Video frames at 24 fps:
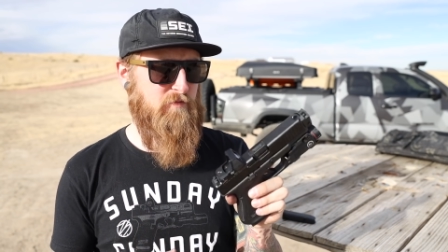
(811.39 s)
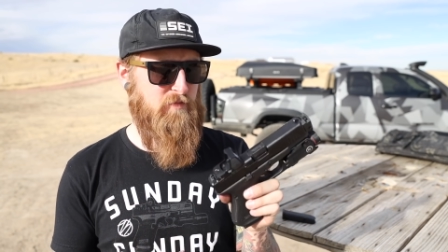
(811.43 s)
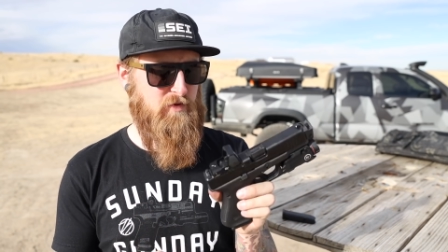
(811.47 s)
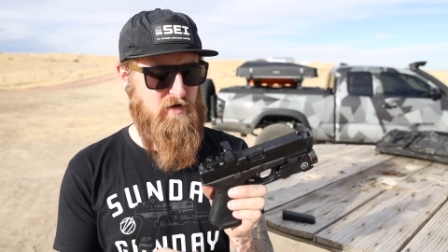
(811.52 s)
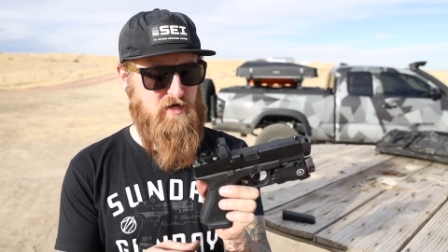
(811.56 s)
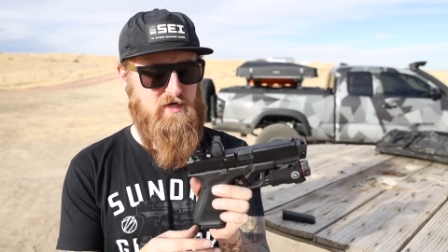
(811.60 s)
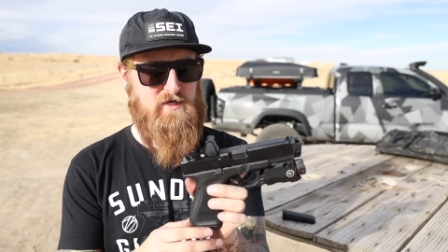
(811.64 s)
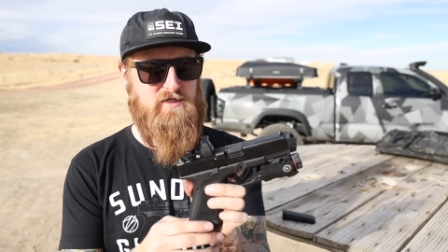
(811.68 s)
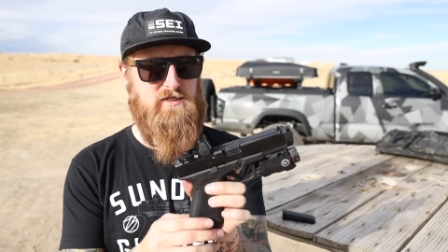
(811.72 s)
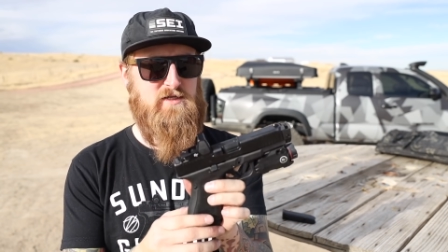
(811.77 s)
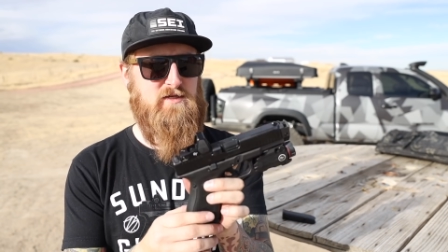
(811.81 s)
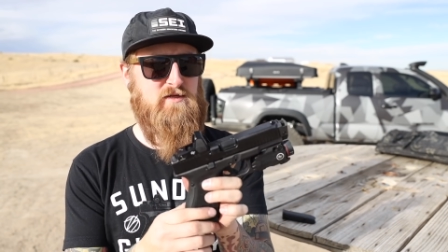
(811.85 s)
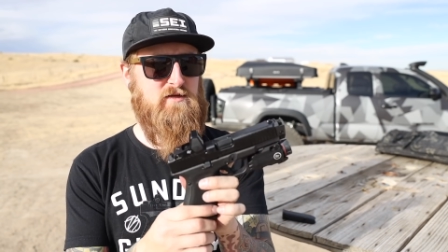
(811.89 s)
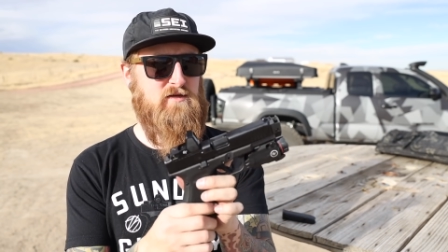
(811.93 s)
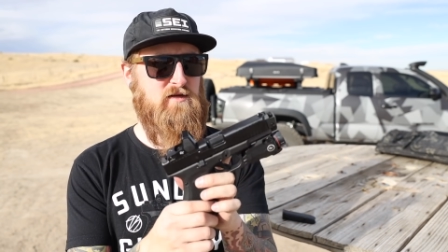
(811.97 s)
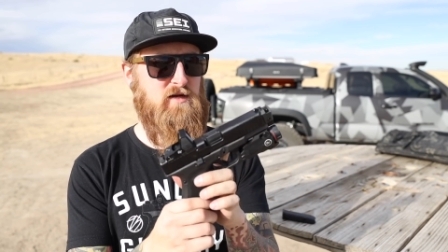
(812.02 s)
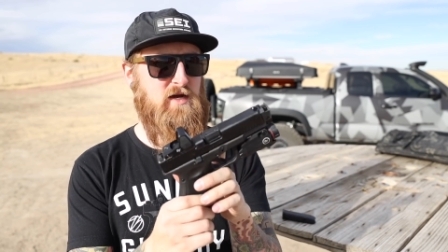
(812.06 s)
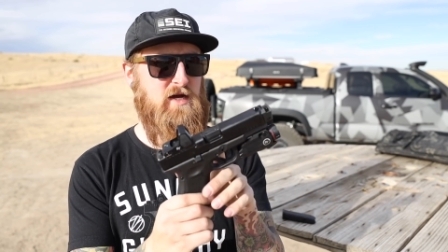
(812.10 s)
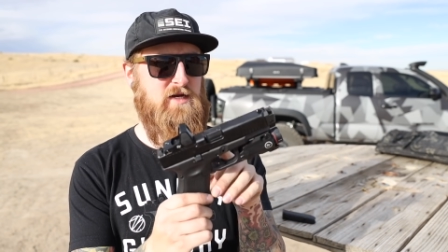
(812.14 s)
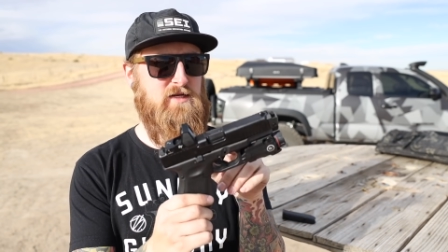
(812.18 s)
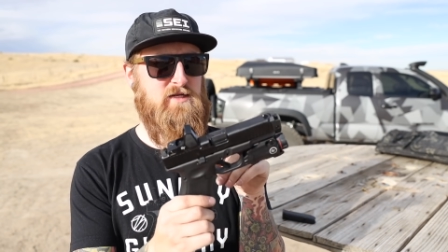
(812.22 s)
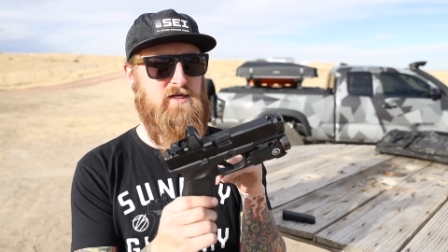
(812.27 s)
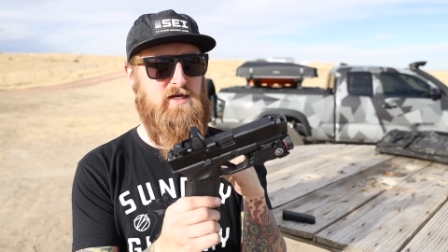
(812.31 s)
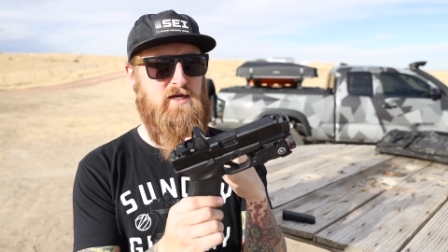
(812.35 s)
but
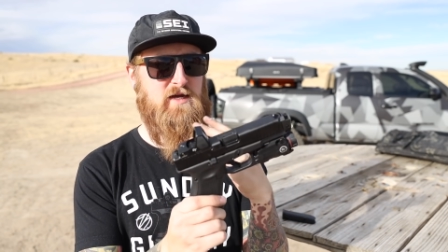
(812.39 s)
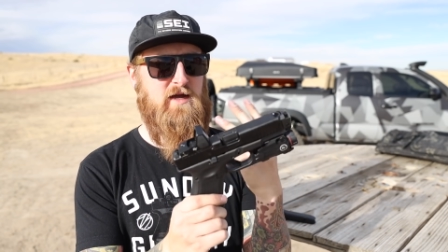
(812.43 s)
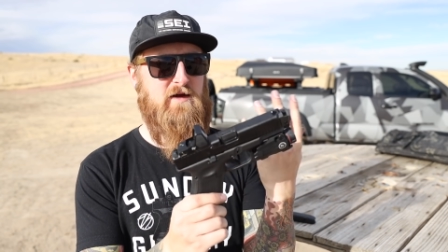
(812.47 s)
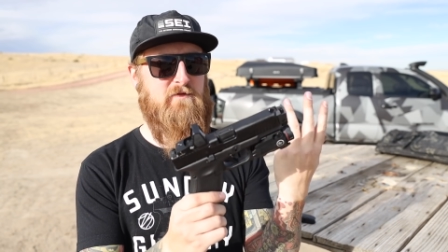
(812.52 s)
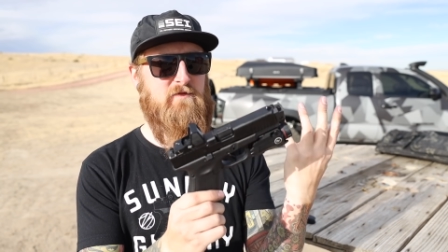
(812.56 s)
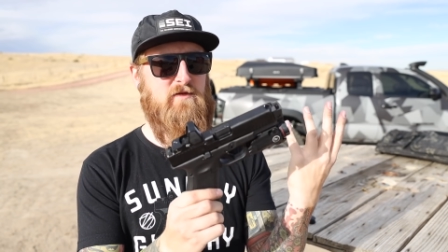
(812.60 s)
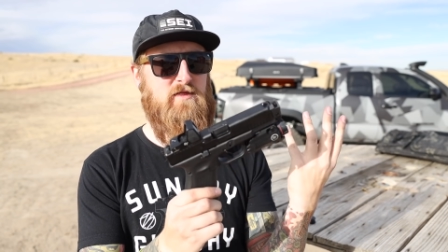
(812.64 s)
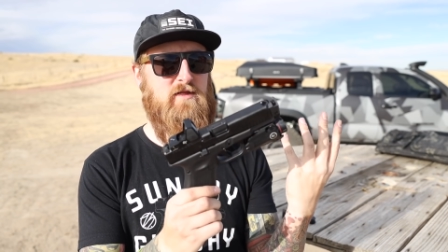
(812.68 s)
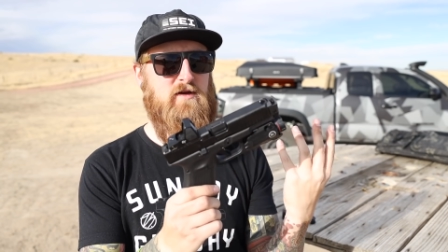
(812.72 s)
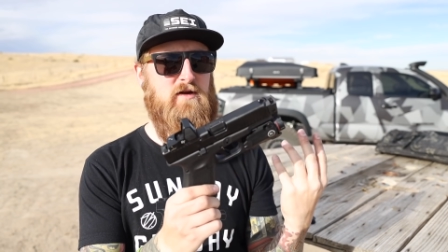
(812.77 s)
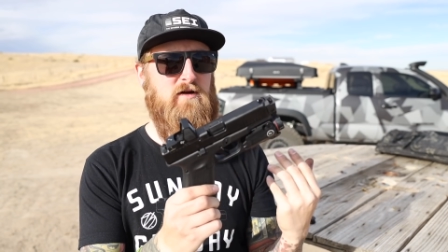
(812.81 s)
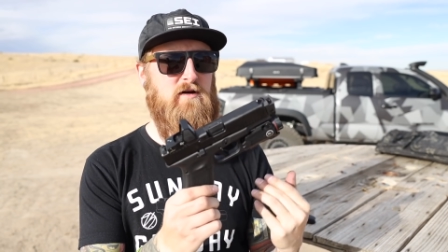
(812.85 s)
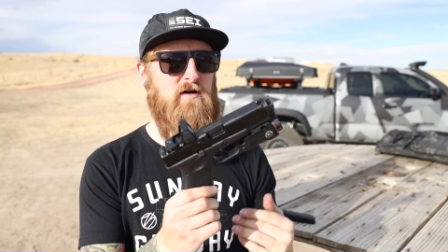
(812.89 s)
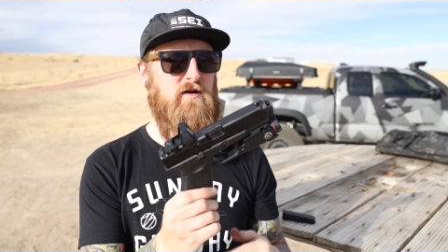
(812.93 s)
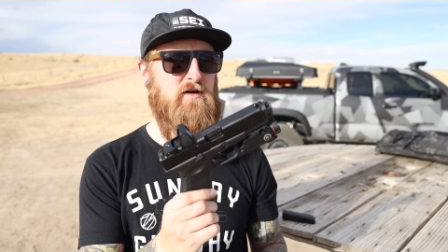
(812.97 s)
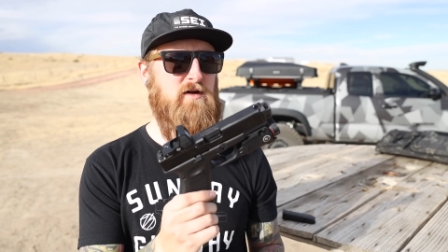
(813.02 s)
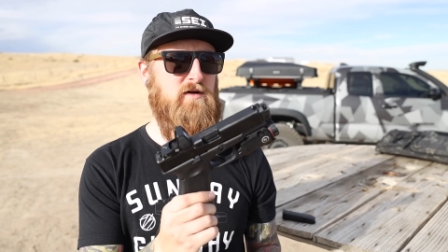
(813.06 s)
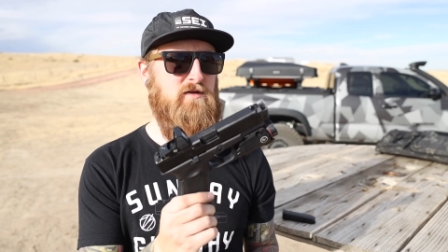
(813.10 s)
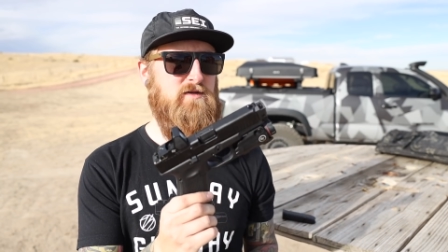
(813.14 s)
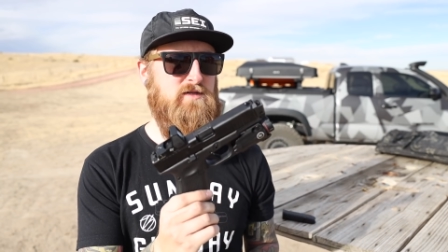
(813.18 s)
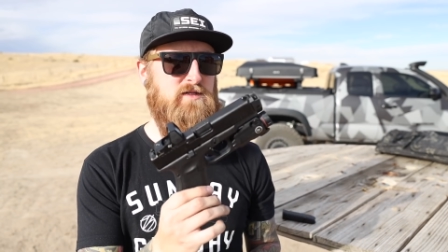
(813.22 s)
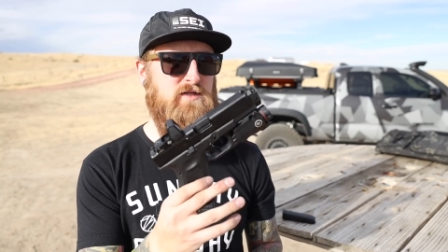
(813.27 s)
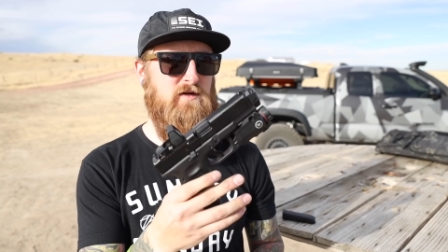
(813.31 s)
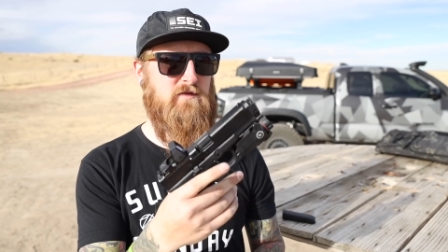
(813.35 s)
I dig everything on
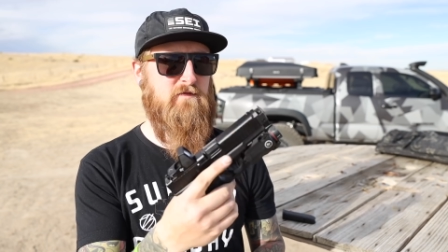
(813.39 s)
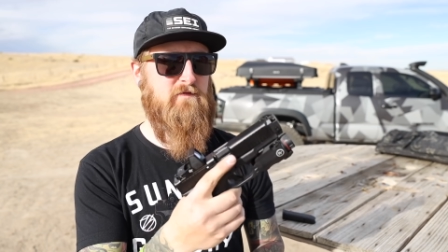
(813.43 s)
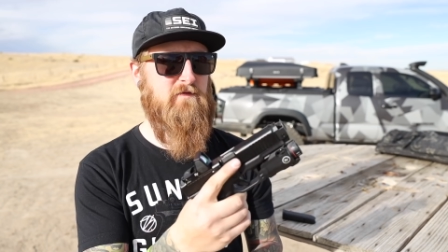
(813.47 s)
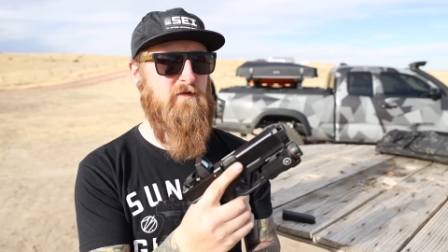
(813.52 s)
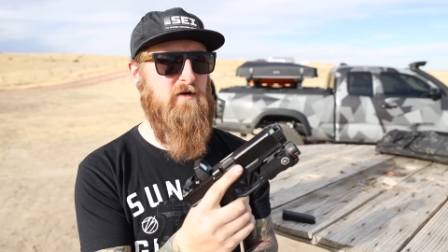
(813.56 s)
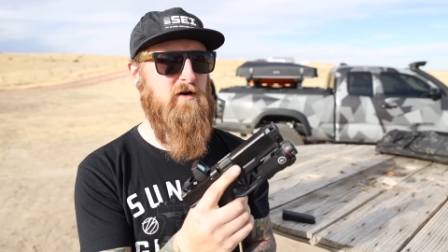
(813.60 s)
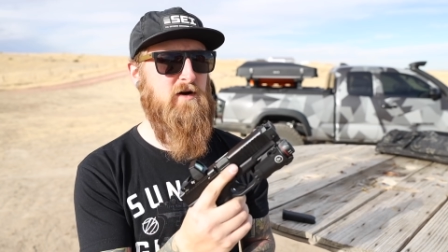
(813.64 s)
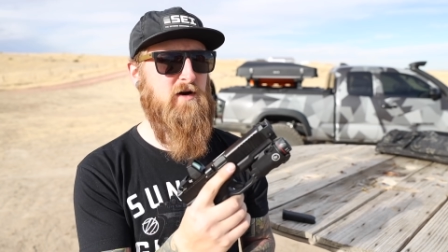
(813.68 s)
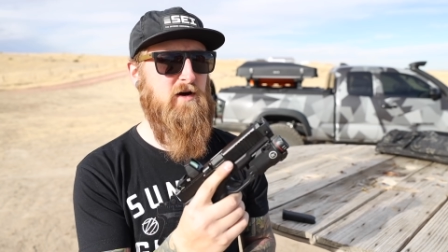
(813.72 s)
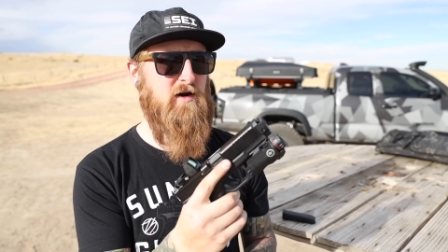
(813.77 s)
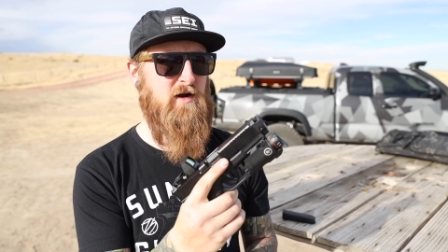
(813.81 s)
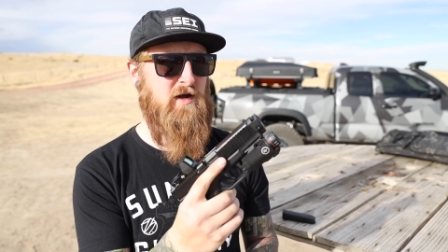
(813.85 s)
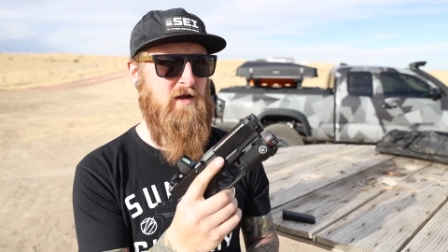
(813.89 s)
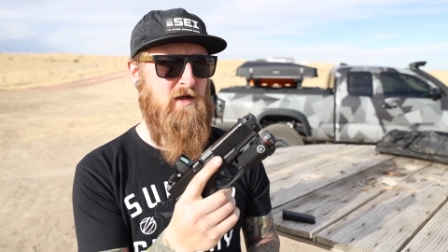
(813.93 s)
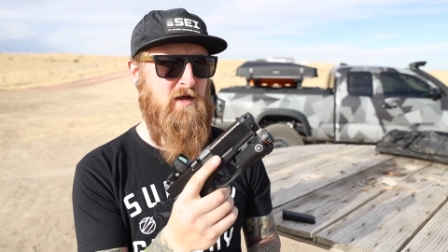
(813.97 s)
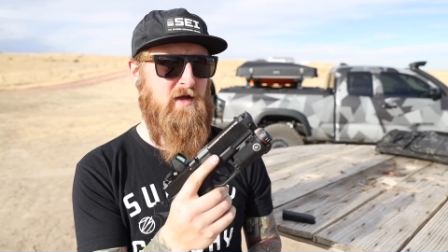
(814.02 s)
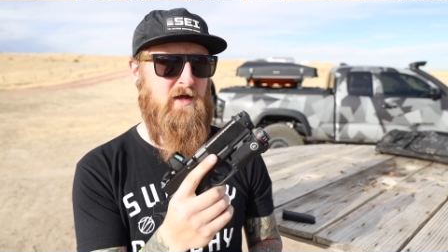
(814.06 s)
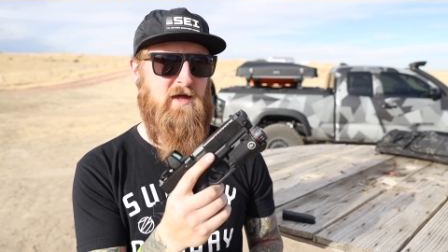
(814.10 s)
here so far.